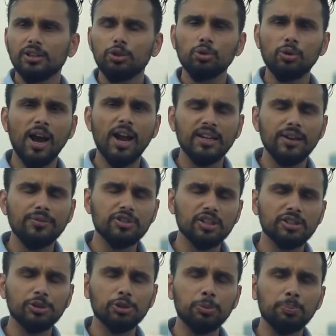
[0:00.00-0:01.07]
you can't have
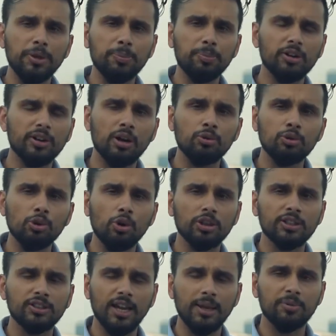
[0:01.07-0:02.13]
successful people around you all
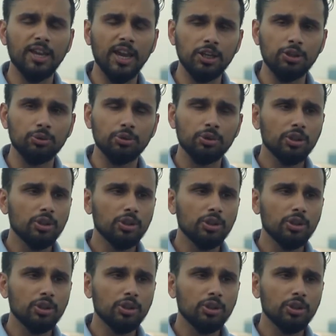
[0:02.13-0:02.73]
the time, can you?